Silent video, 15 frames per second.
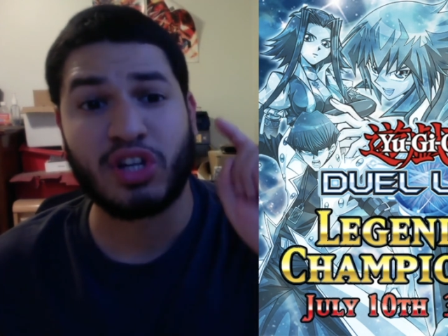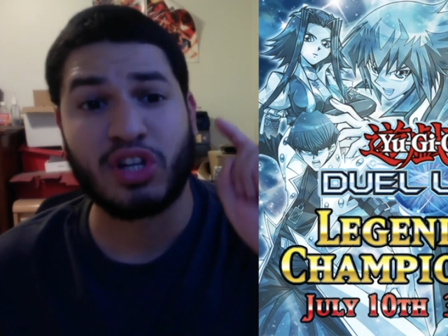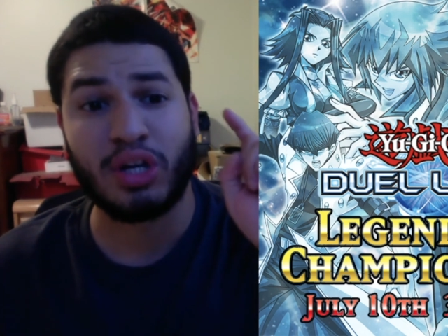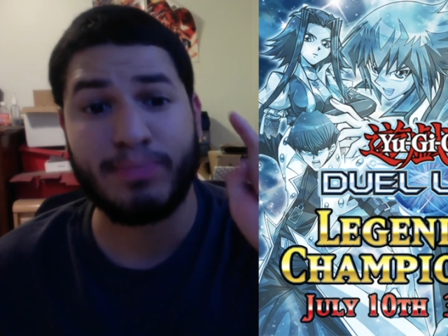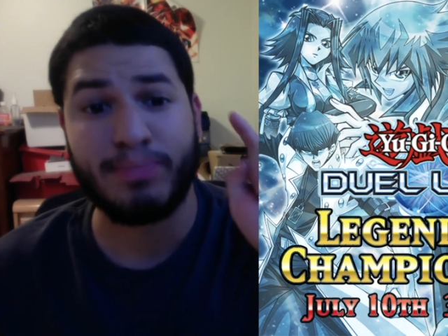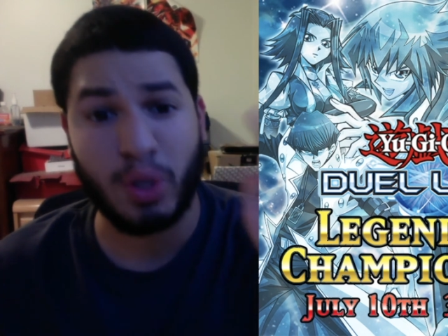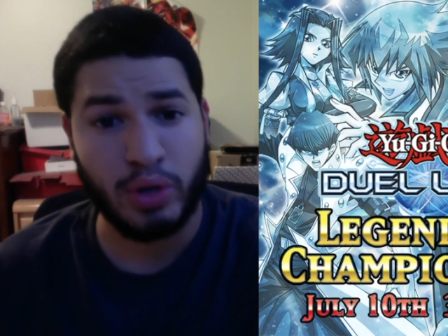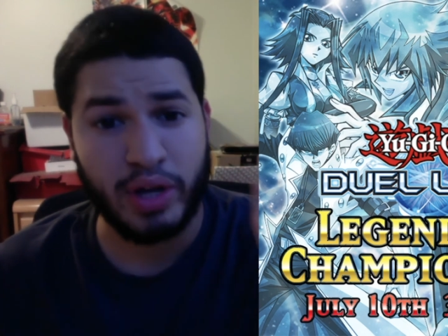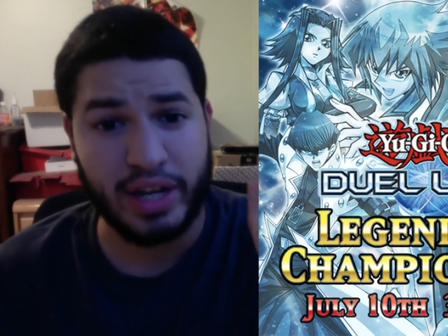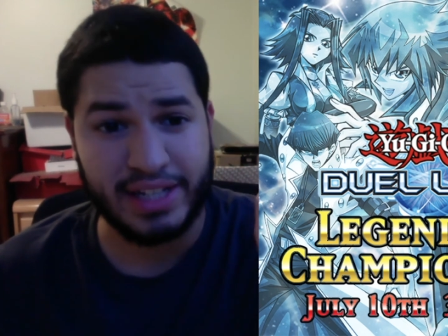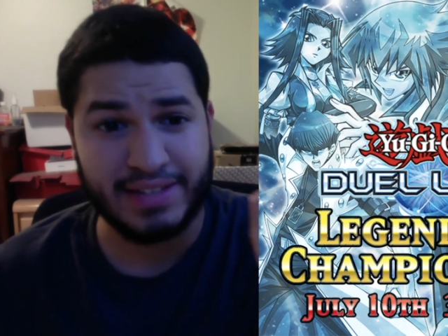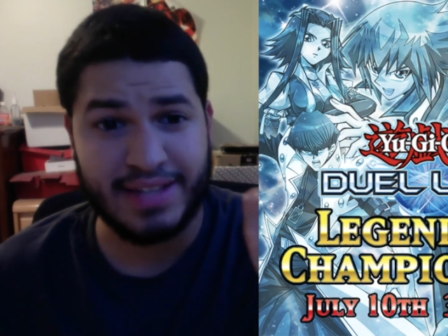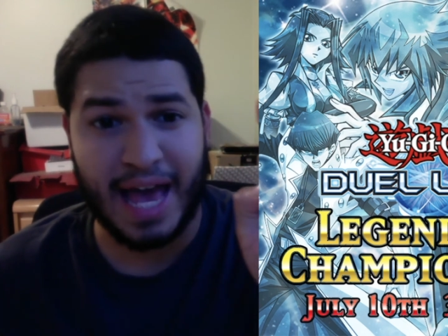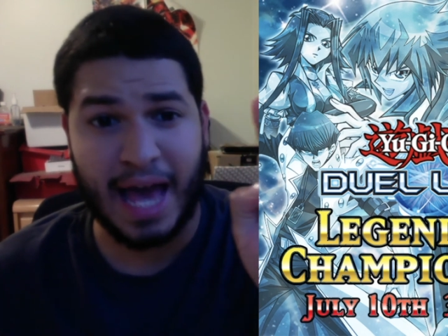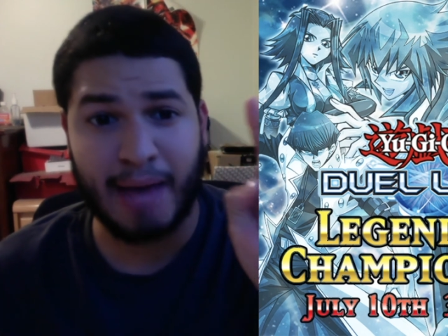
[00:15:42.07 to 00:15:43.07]
community
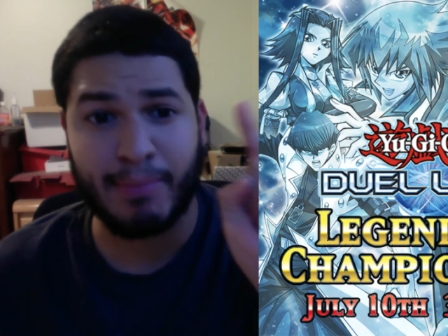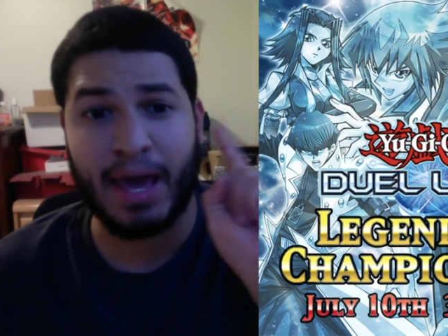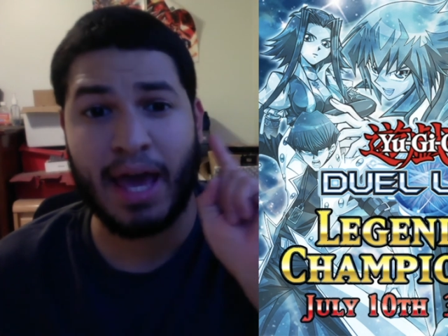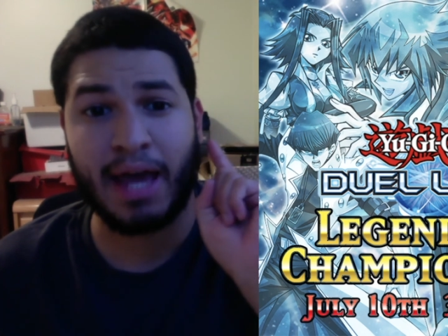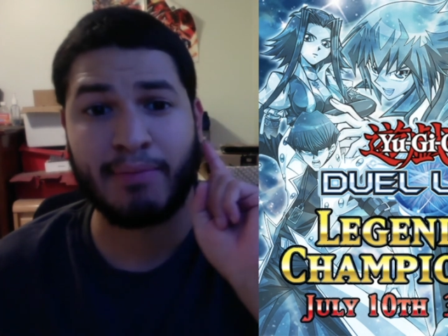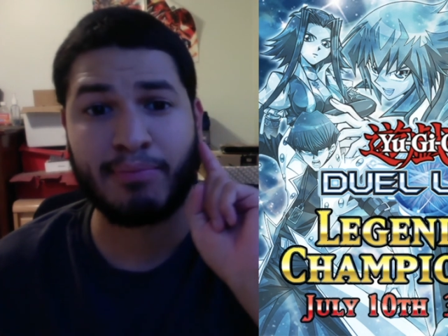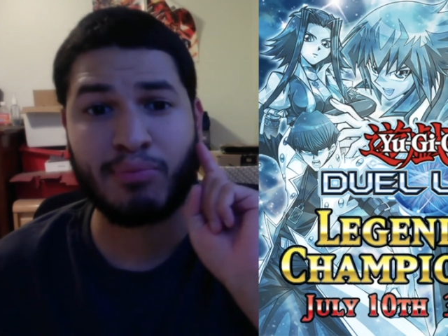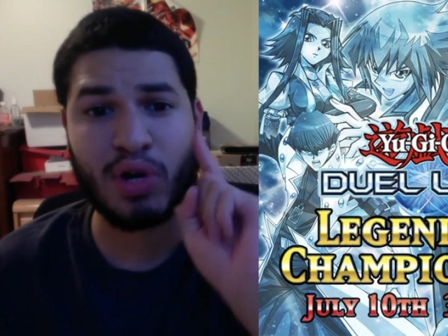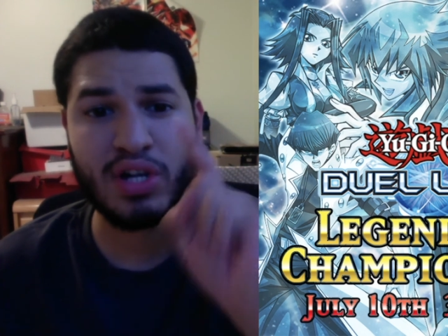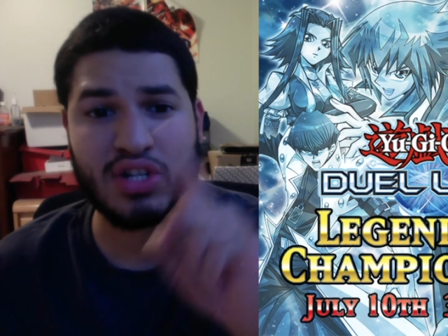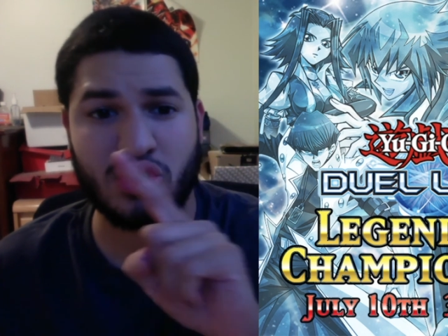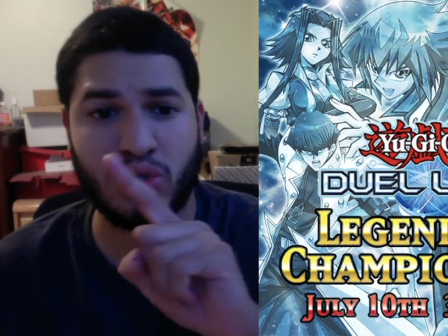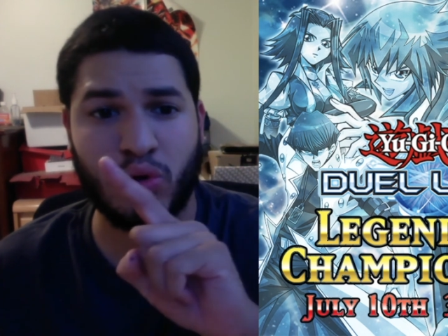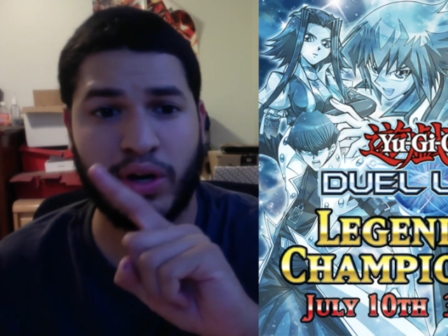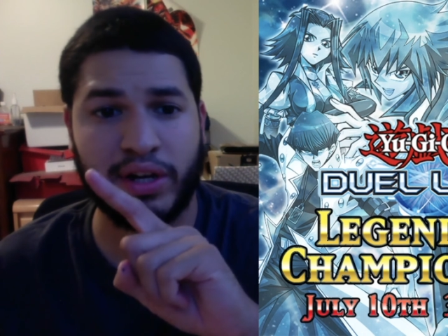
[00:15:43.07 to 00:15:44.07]
tab and press
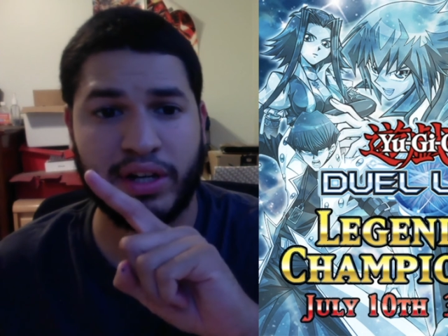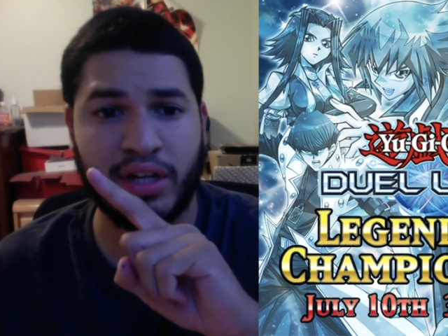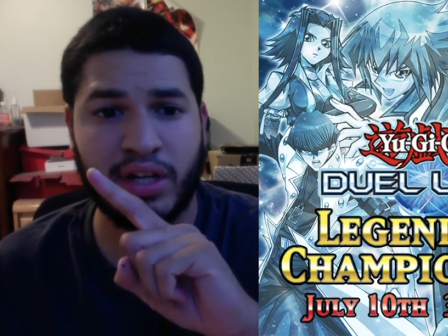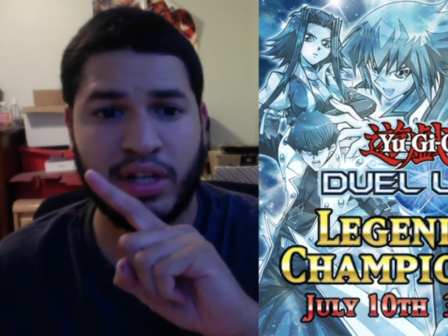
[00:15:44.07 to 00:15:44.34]
join.